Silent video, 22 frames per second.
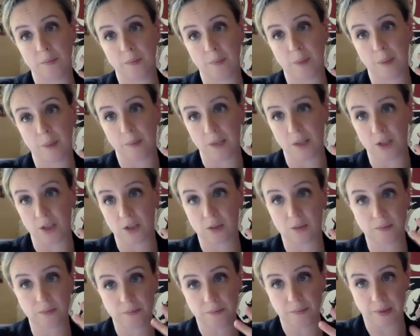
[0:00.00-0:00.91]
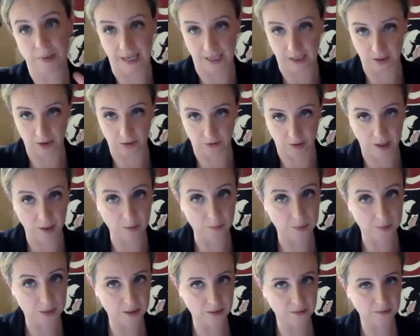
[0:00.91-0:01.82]
publish play
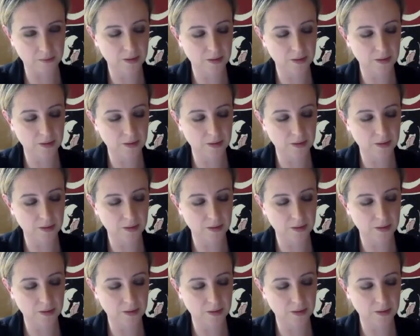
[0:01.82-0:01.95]
scripts.